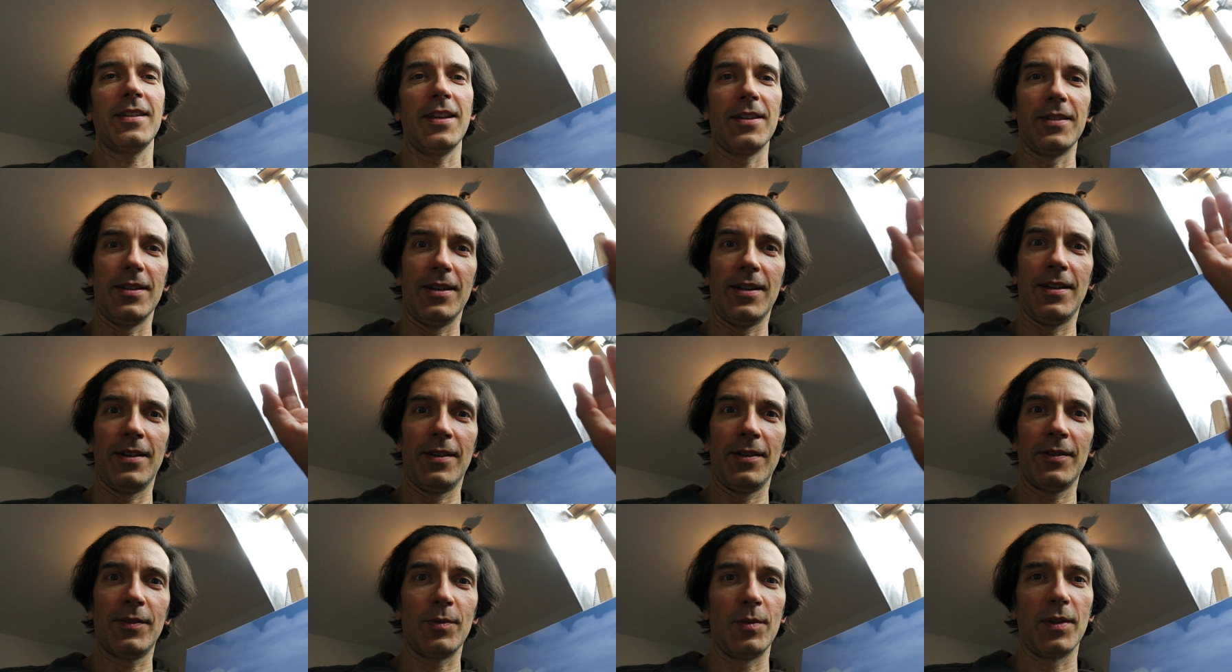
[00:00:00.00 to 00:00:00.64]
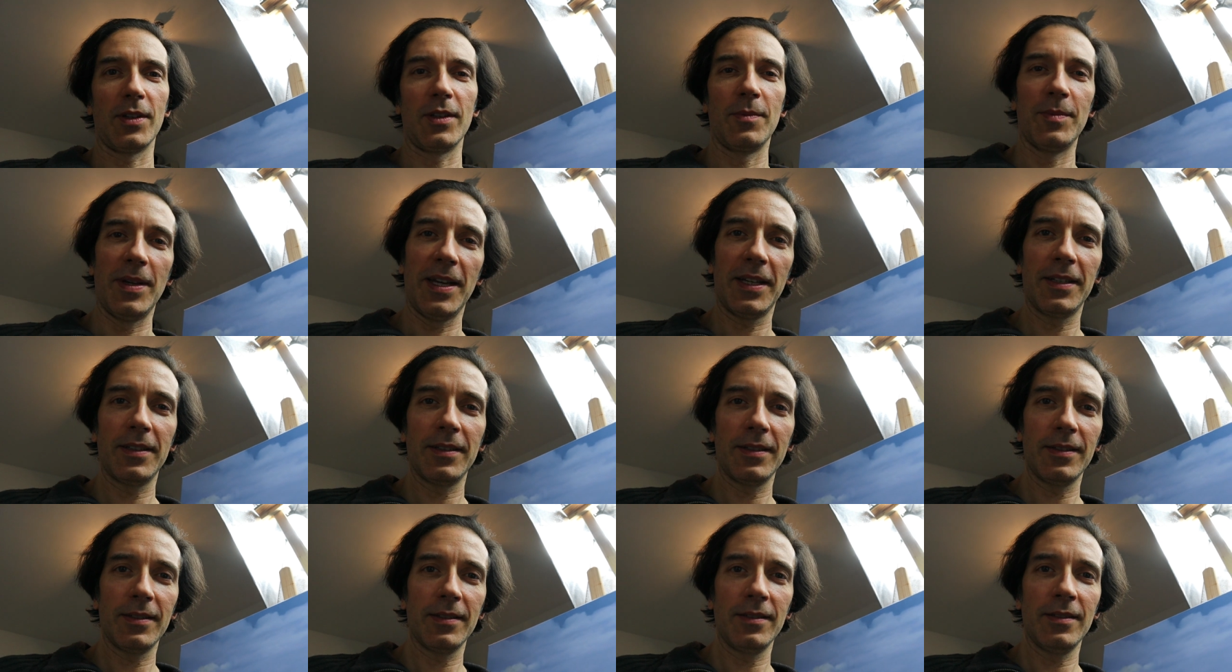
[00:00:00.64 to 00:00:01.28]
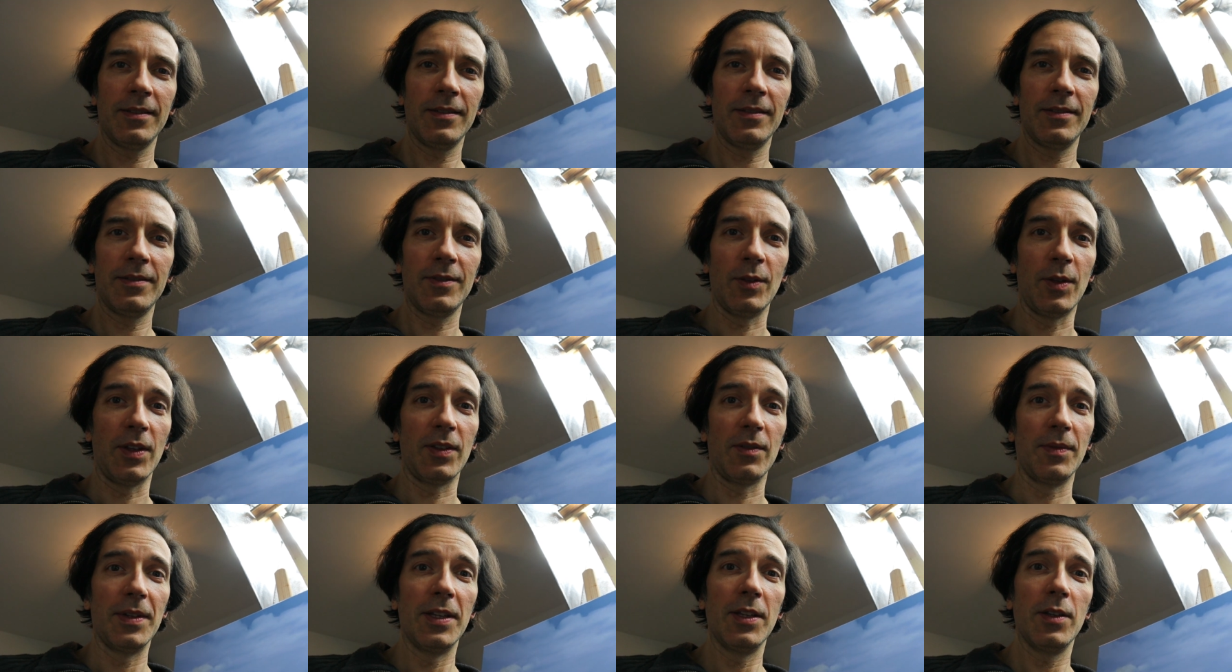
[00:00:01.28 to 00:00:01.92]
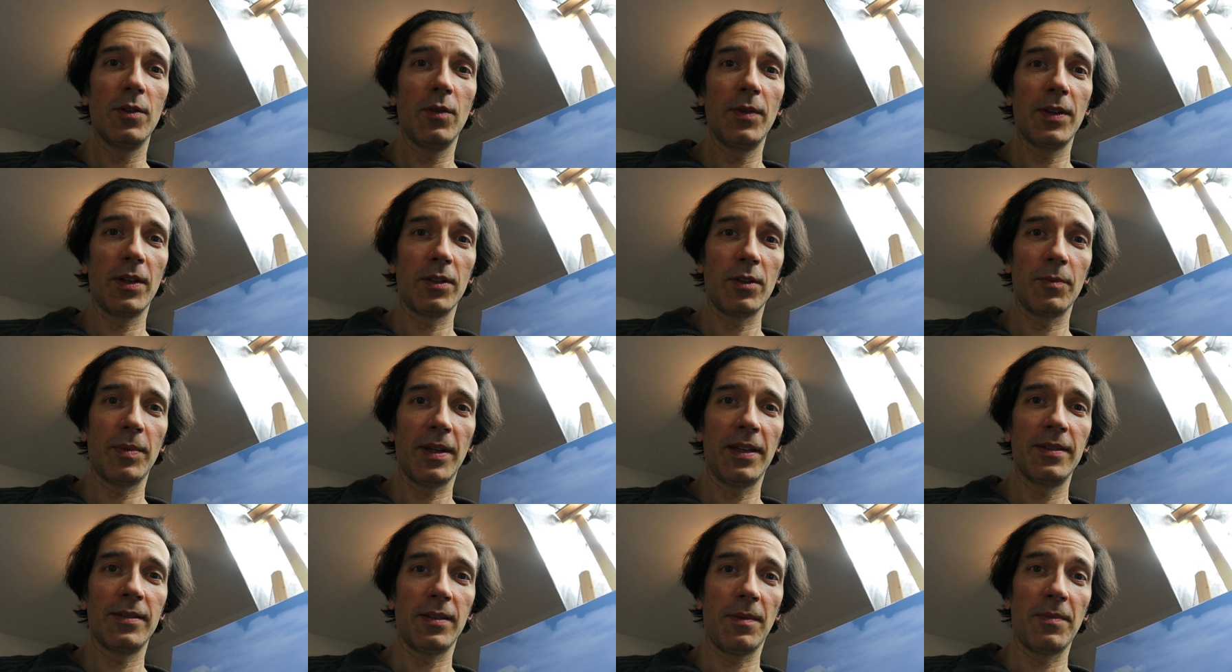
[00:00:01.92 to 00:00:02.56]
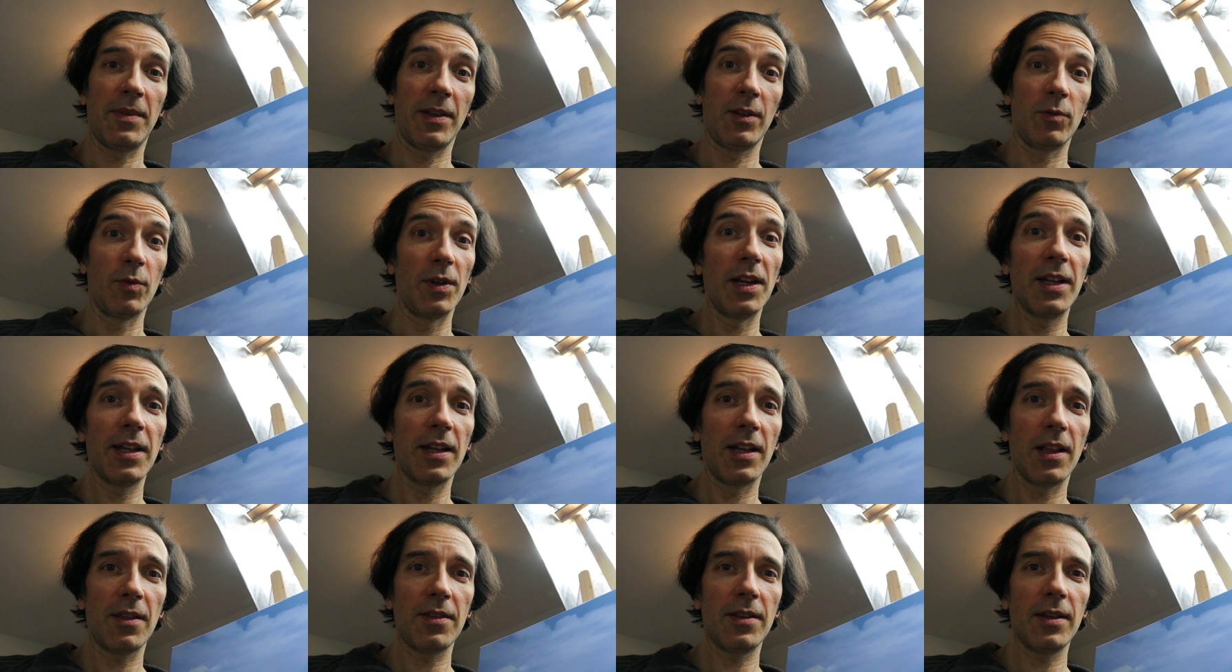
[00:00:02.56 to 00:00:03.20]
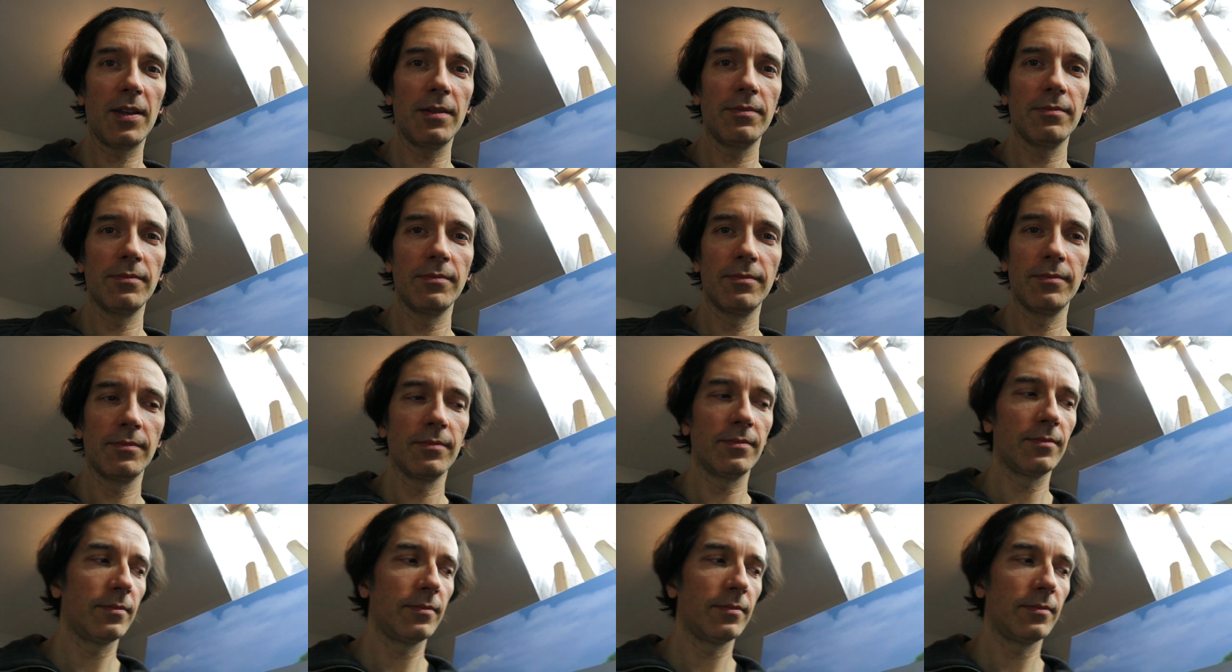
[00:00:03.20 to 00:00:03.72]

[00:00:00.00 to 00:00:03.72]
Hey guys, welcome back. To this video we're gonna paint something really healthy.